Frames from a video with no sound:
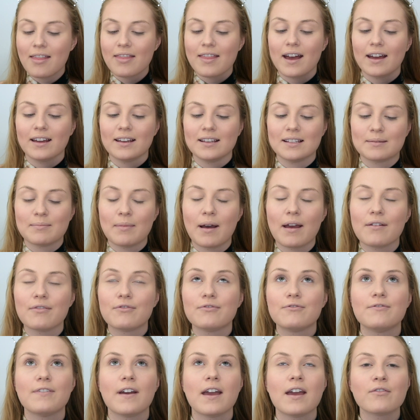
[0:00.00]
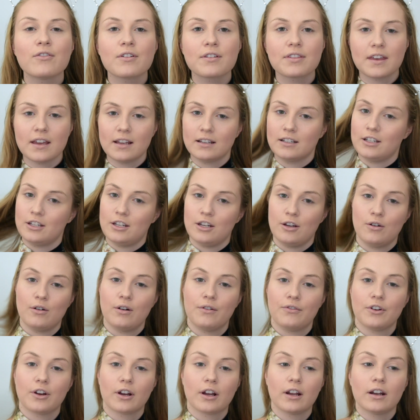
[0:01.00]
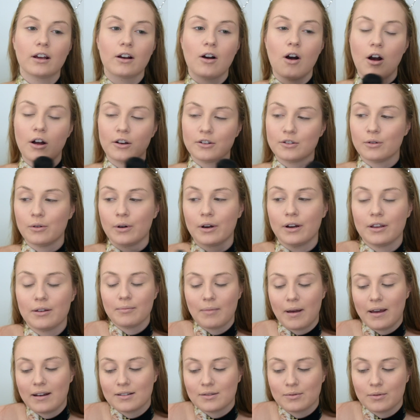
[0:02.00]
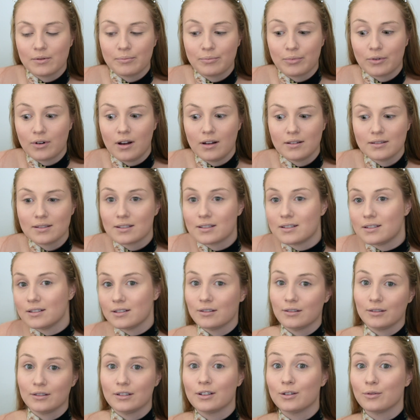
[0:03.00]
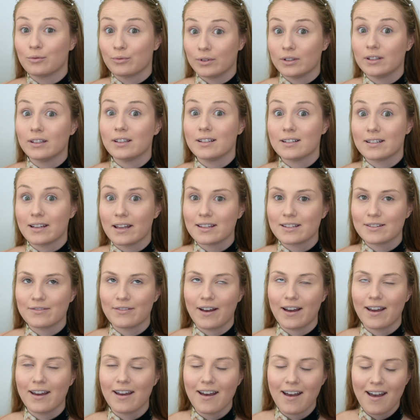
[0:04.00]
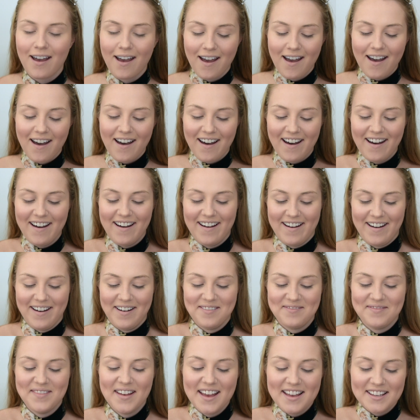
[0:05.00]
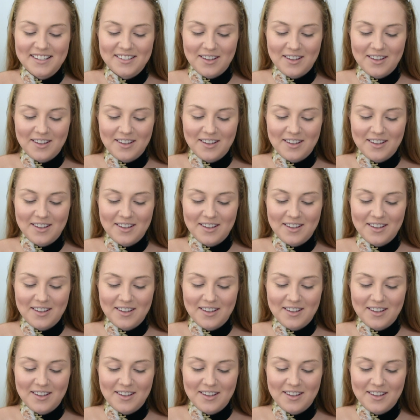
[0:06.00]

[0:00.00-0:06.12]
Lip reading: That is my favorite thing to do. If you're gonna contour, might as well bronze too, you know, really intensify it.